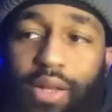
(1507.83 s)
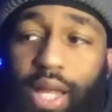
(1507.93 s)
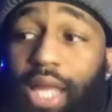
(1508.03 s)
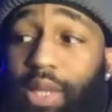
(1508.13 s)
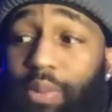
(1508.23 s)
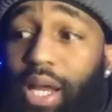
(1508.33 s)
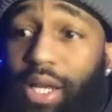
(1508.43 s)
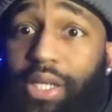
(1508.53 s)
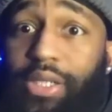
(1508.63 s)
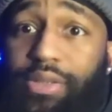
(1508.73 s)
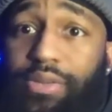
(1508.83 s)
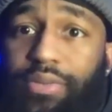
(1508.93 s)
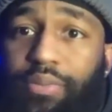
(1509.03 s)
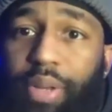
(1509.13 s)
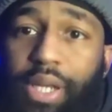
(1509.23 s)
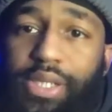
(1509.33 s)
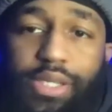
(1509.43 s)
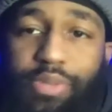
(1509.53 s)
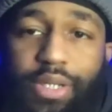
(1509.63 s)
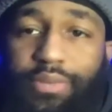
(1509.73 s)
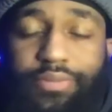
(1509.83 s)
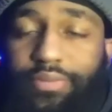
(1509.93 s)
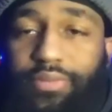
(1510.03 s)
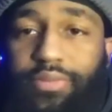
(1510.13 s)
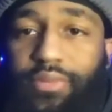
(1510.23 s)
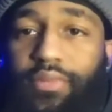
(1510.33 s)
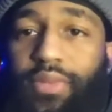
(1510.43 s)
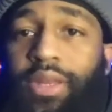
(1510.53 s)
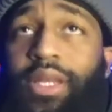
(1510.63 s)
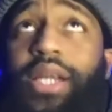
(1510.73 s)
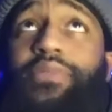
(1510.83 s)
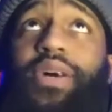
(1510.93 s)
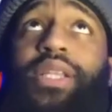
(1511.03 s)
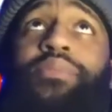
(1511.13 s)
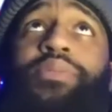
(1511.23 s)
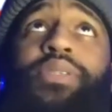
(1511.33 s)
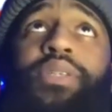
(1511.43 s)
Like I think we got good pieces, but they're not developed.